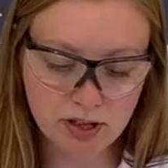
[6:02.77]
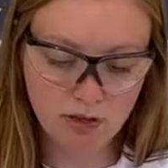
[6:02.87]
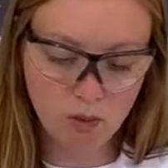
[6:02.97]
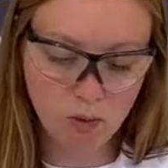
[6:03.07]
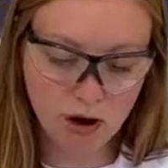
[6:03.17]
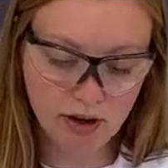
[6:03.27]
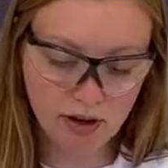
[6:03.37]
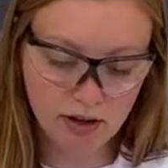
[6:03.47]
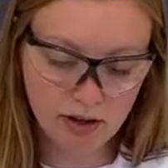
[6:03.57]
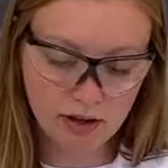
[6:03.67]
of
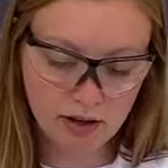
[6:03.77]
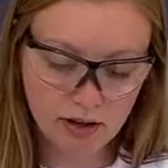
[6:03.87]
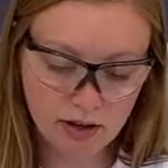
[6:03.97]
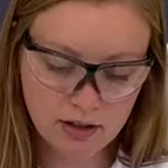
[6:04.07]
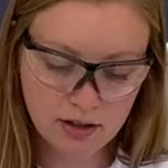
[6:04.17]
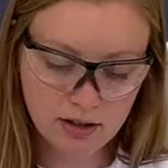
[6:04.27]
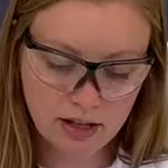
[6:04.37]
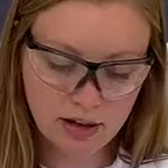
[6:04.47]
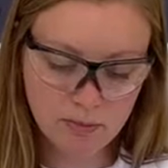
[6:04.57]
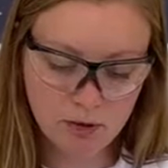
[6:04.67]
water
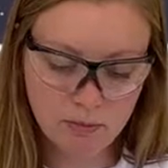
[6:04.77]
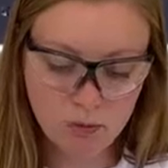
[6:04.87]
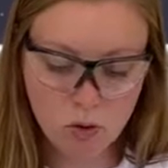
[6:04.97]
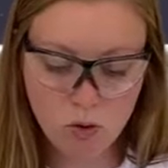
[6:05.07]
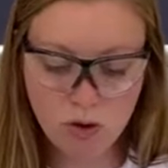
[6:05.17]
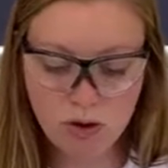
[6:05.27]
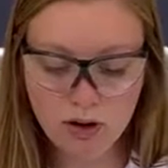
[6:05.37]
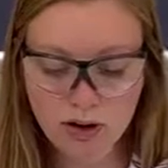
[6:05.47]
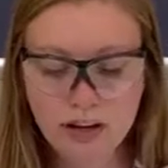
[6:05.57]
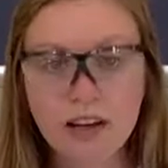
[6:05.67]
that I'm going to
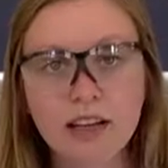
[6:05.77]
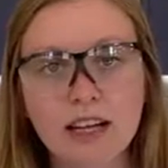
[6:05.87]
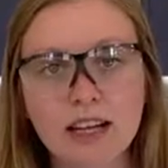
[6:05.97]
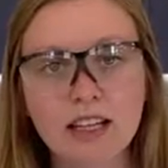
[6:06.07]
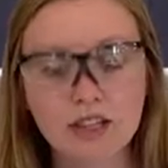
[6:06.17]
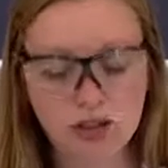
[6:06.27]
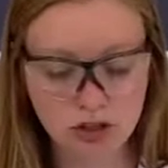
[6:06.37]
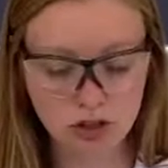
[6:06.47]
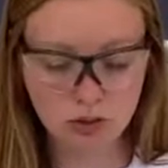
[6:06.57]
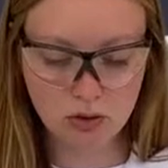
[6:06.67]
pour
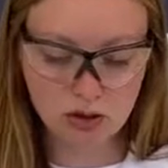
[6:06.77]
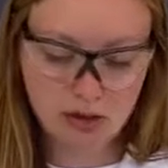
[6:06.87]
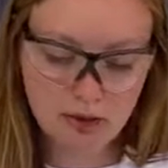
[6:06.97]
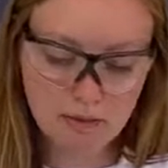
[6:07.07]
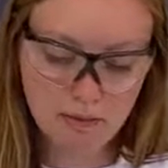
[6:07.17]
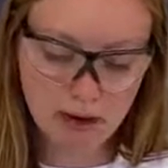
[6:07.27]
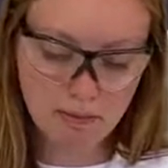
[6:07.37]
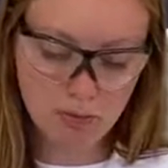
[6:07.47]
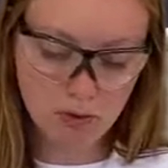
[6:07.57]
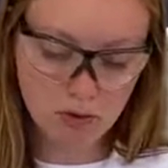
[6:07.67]
into my
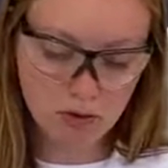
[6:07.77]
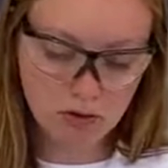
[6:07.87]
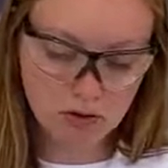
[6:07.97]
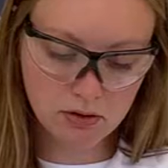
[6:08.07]
bowl.